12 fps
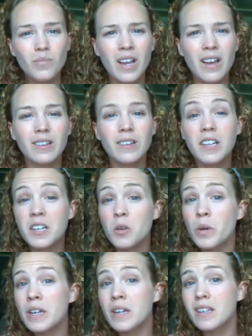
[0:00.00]

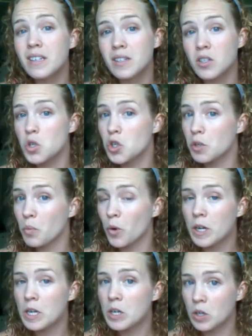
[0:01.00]
Liquid is usually
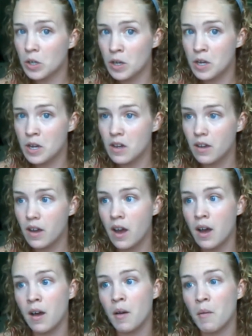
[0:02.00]
pretty good,
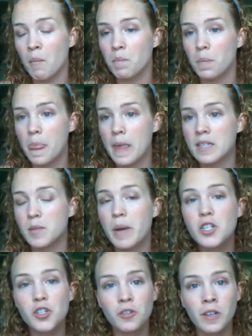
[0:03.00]

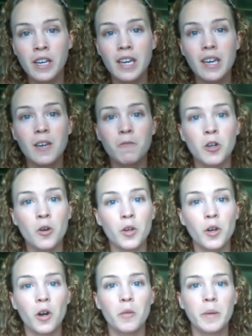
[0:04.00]
especially if you know you're going to be